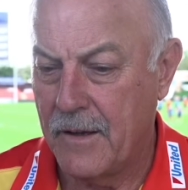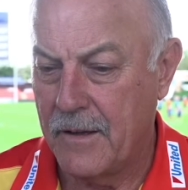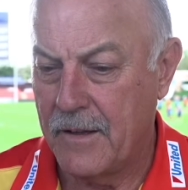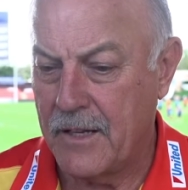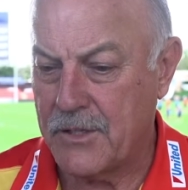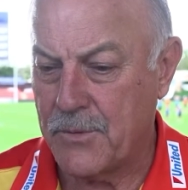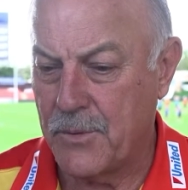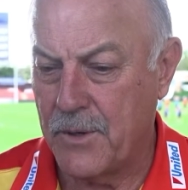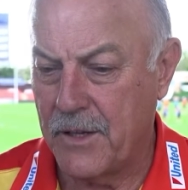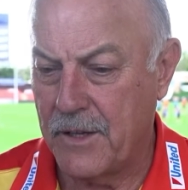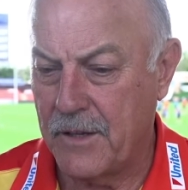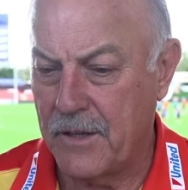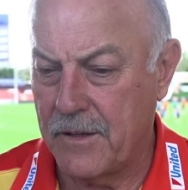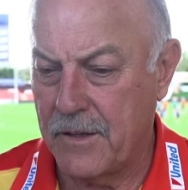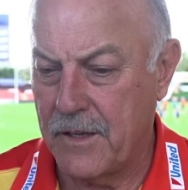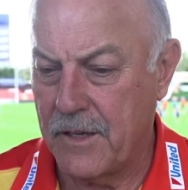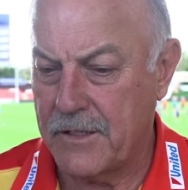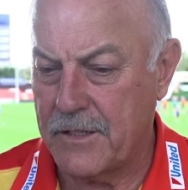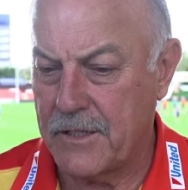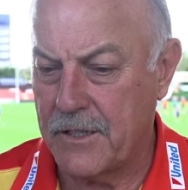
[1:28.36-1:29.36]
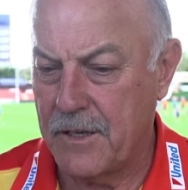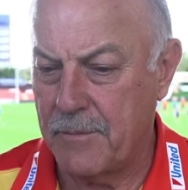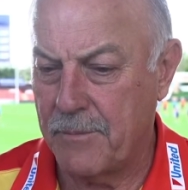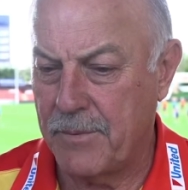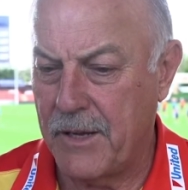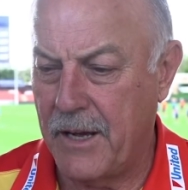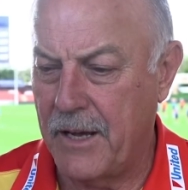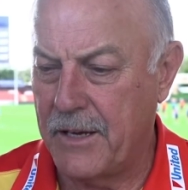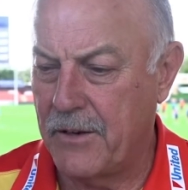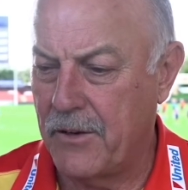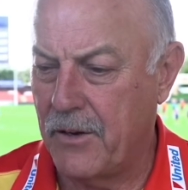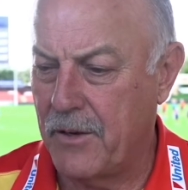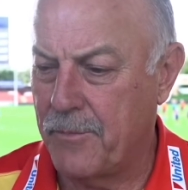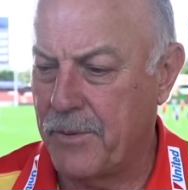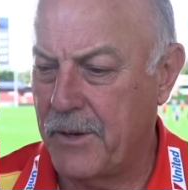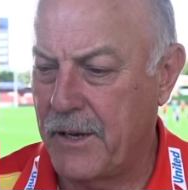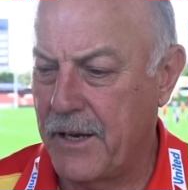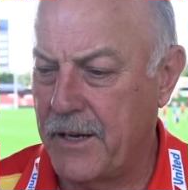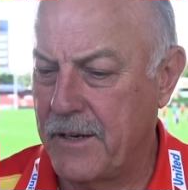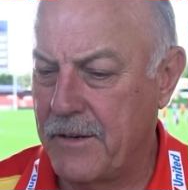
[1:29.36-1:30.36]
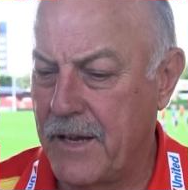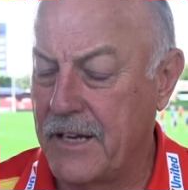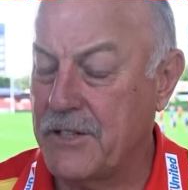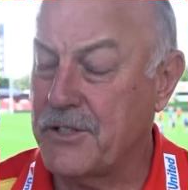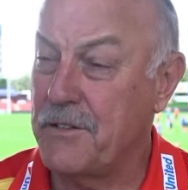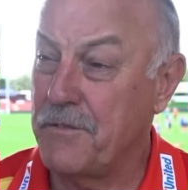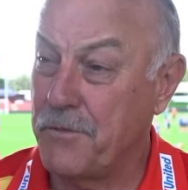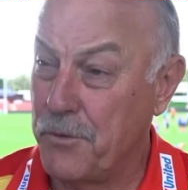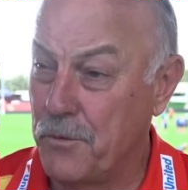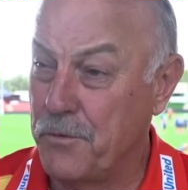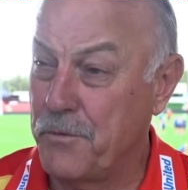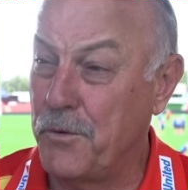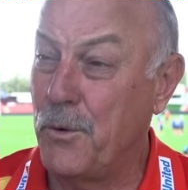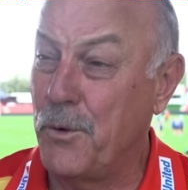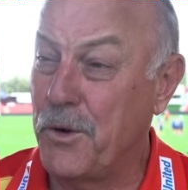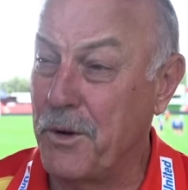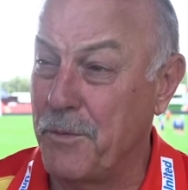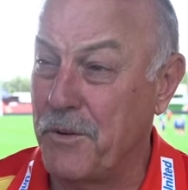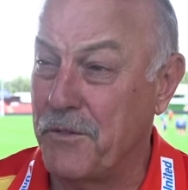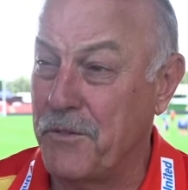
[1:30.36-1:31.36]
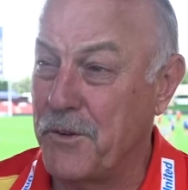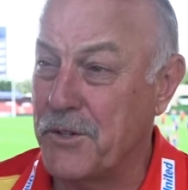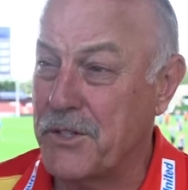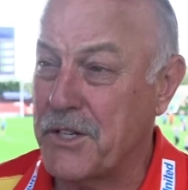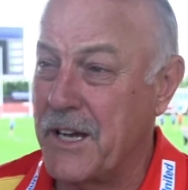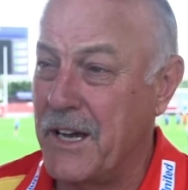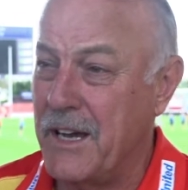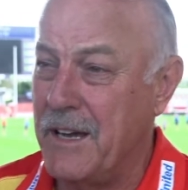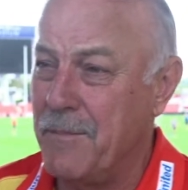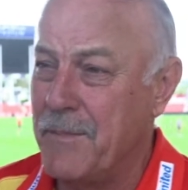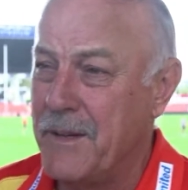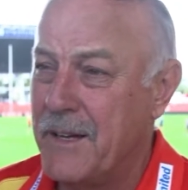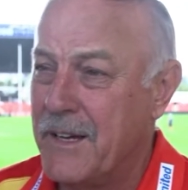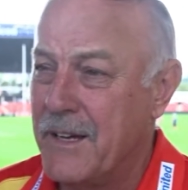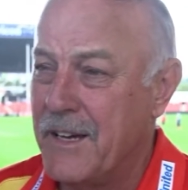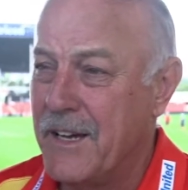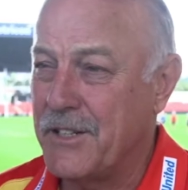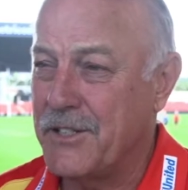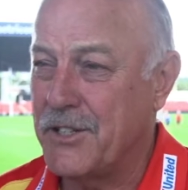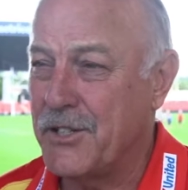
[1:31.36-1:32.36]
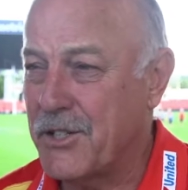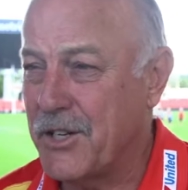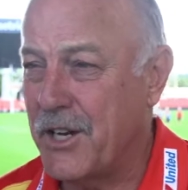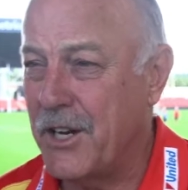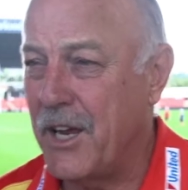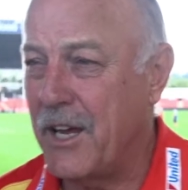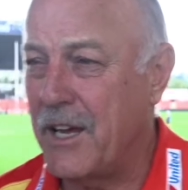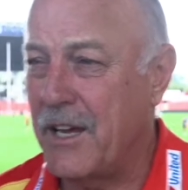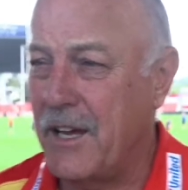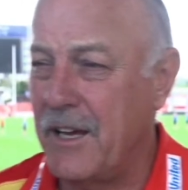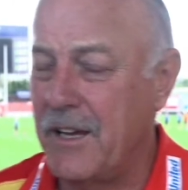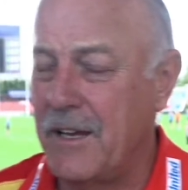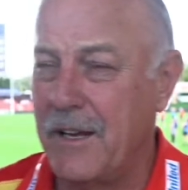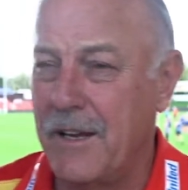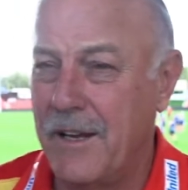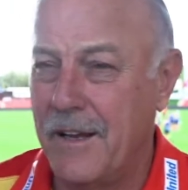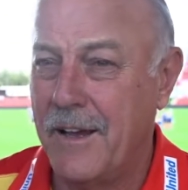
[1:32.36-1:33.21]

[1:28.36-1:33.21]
that's where their team played, and I played actually full forward in my first game as a skinny kid,